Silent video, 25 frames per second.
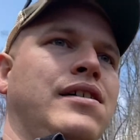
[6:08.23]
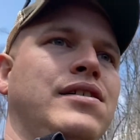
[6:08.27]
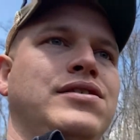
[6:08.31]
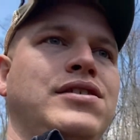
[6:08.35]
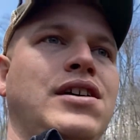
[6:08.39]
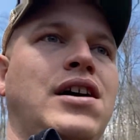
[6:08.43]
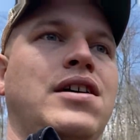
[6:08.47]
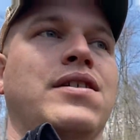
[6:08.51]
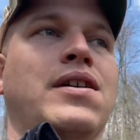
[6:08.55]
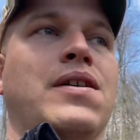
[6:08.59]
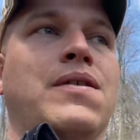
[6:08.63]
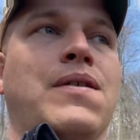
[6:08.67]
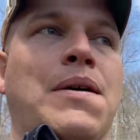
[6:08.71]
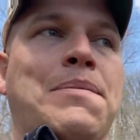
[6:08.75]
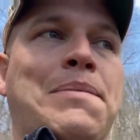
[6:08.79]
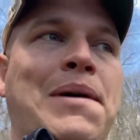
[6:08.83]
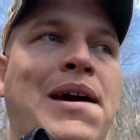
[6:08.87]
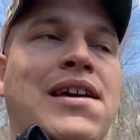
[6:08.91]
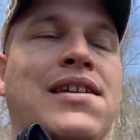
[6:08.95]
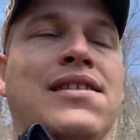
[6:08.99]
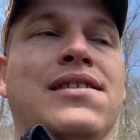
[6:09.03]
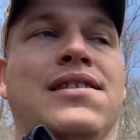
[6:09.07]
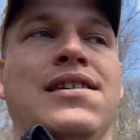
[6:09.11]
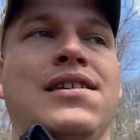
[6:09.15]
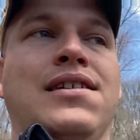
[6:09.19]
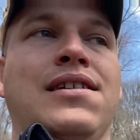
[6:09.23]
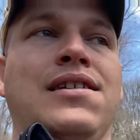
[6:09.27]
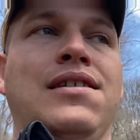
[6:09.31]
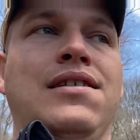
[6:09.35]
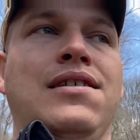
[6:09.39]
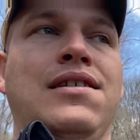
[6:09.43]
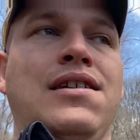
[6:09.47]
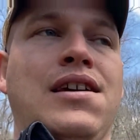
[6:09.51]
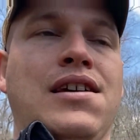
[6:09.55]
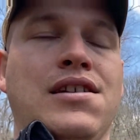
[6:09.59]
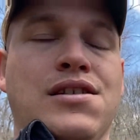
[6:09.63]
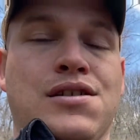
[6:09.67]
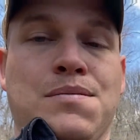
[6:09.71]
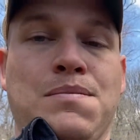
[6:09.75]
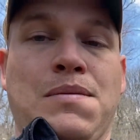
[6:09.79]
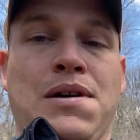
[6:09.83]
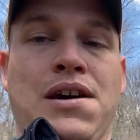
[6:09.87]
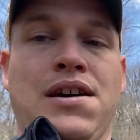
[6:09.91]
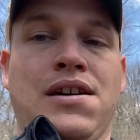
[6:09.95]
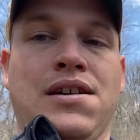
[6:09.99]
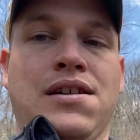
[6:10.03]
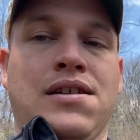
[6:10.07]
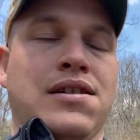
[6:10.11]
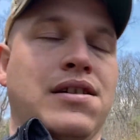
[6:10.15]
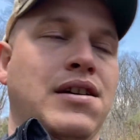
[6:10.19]
y'all know, I painted the engine
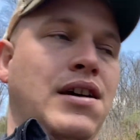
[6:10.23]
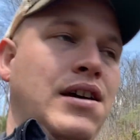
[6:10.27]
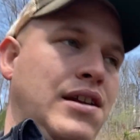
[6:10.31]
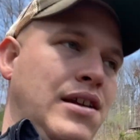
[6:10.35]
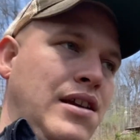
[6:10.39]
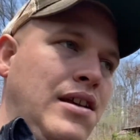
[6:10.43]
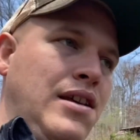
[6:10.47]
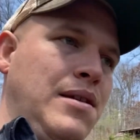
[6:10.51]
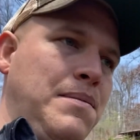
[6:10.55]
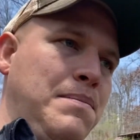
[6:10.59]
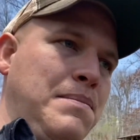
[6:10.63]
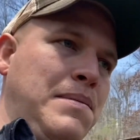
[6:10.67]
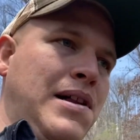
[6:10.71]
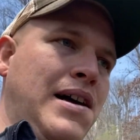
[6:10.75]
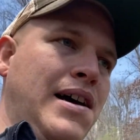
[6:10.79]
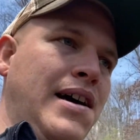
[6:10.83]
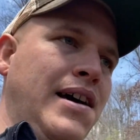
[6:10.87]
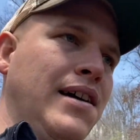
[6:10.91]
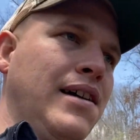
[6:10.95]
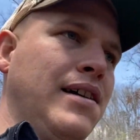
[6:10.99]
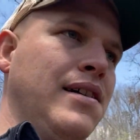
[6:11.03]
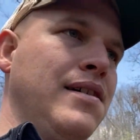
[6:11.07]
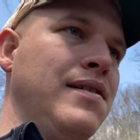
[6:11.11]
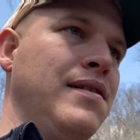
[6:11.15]
bay. I did it in black.